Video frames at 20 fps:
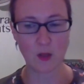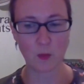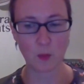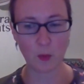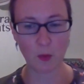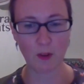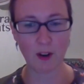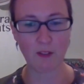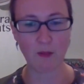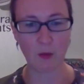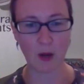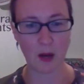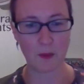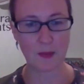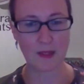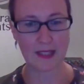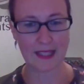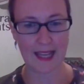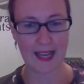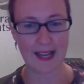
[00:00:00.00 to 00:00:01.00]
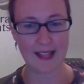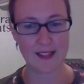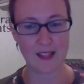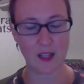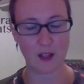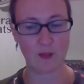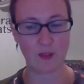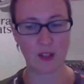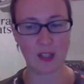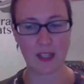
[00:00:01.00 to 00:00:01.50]
the more I've worked with cats
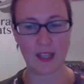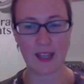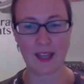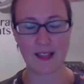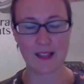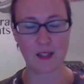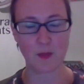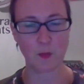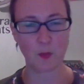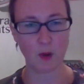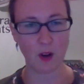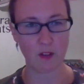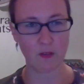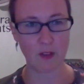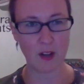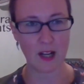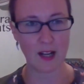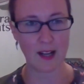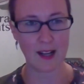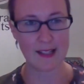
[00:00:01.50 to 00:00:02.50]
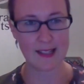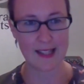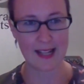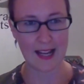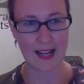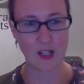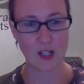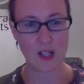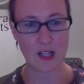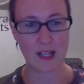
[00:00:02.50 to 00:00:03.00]
over the years, the more I've realized that
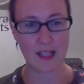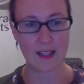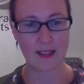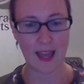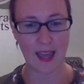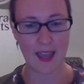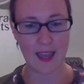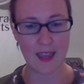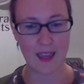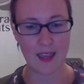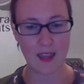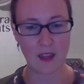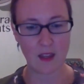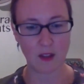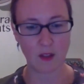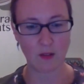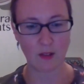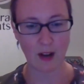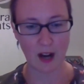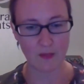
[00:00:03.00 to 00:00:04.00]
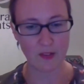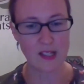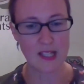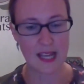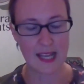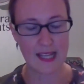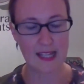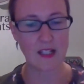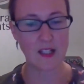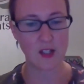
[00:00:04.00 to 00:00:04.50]
actually they
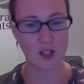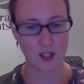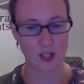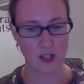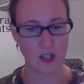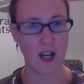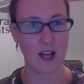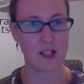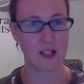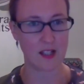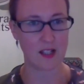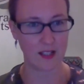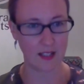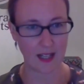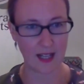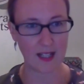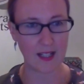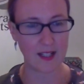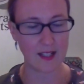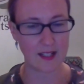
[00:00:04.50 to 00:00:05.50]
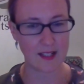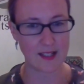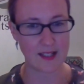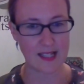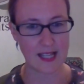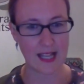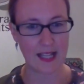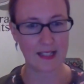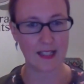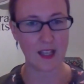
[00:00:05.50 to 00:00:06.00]
gravitate to certain
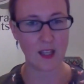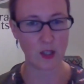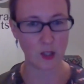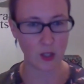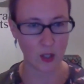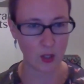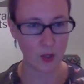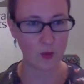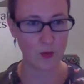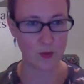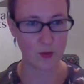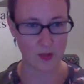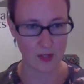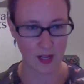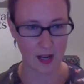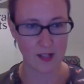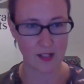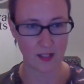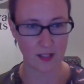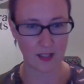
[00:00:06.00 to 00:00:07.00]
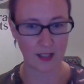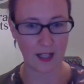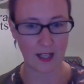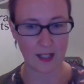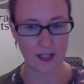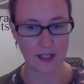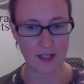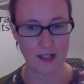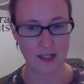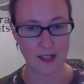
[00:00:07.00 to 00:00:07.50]
colors and they use certain
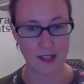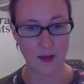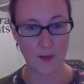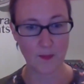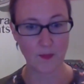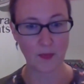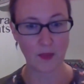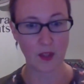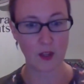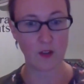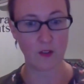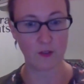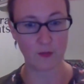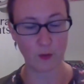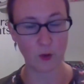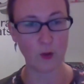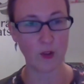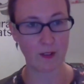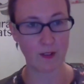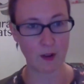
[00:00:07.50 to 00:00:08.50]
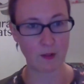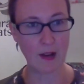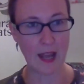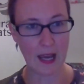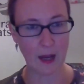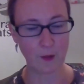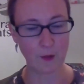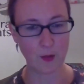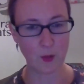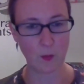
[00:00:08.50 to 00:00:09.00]
colors for their own
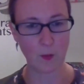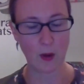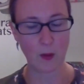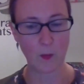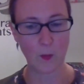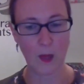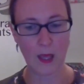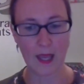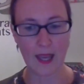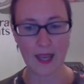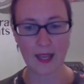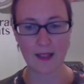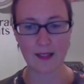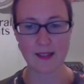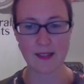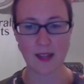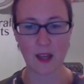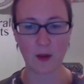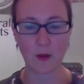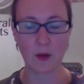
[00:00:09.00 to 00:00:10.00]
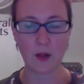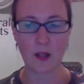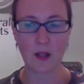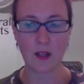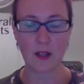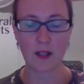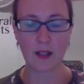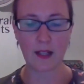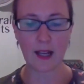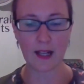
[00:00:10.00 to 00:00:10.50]
health and well-being. So
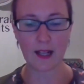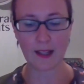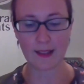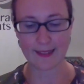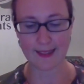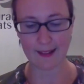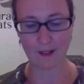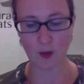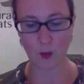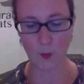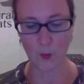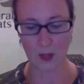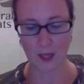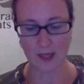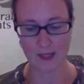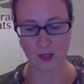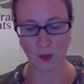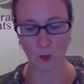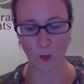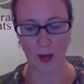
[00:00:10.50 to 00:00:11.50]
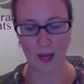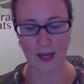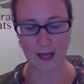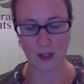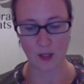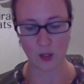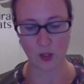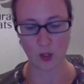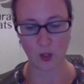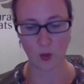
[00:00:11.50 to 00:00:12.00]
color therapy is a way
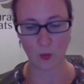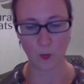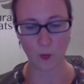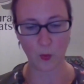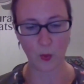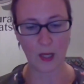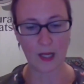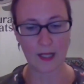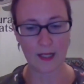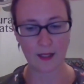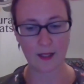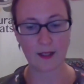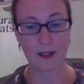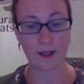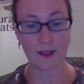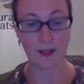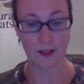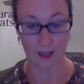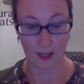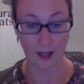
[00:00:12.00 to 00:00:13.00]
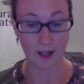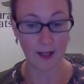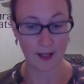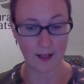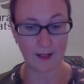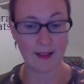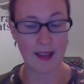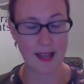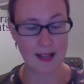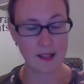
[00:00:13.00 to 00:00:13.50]
to bring
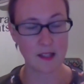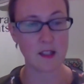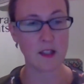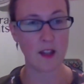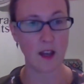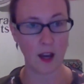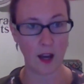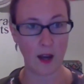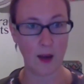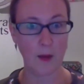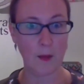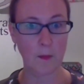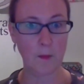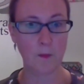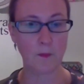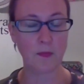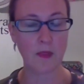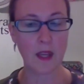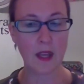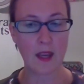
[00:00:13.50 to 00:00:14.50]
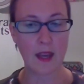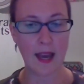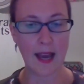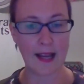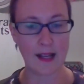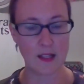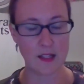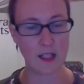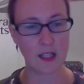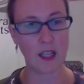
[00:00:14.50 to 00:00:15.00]
color into the home
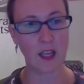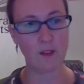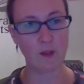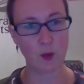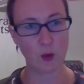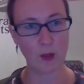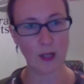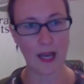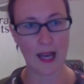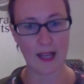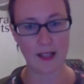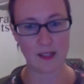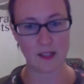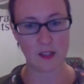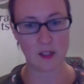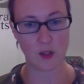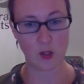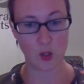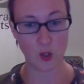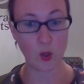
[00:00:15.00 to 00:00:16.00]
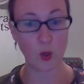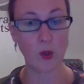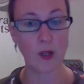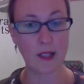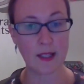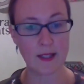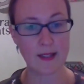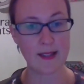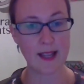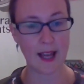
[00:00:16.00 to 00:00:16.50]
and to give your cats the
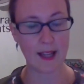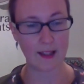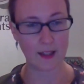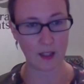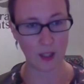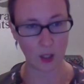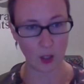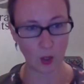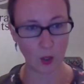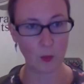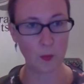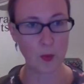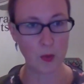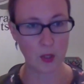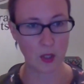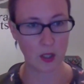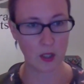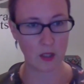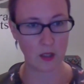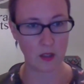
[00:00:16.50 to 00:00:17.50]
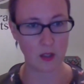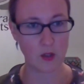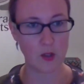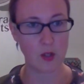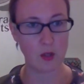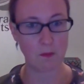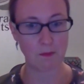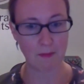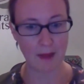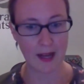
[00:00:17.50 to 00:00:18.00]
choice and the option
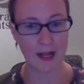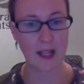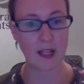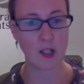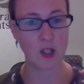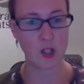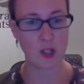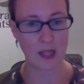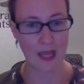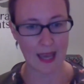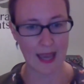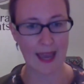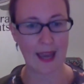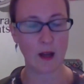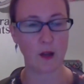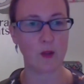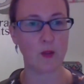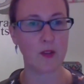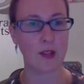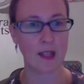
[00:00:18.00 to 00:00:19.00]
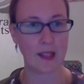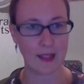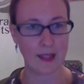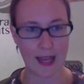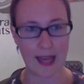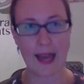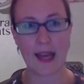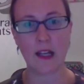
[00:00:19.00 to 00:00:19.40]
to manage their health and their